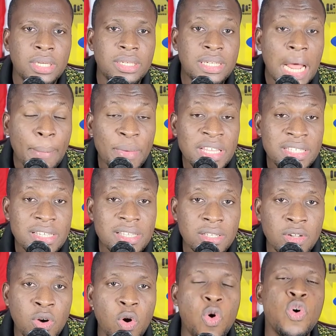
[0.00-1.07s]
damages
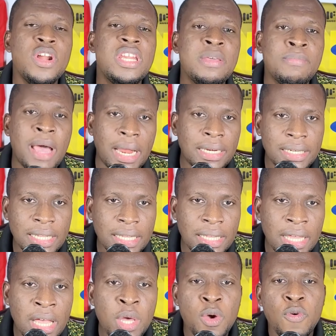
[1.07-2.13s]
no o demand
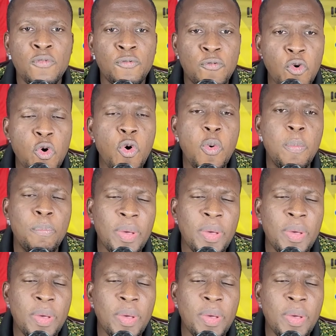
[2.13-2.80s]
full